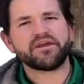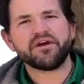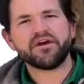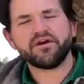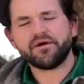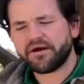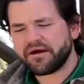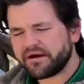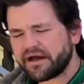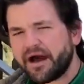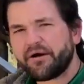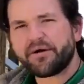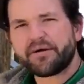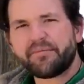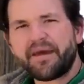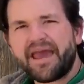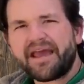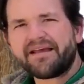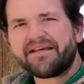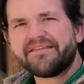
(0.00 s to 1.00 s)
you how we
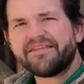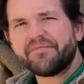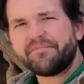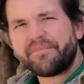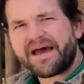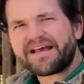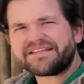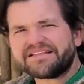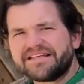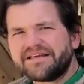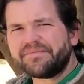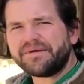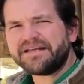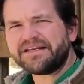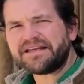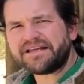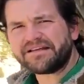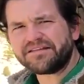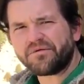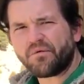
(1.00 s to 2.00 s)
make the best
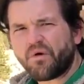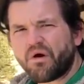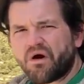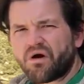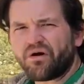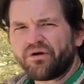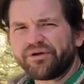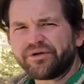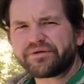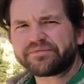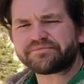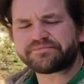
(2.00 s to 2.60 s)
CBD in the world,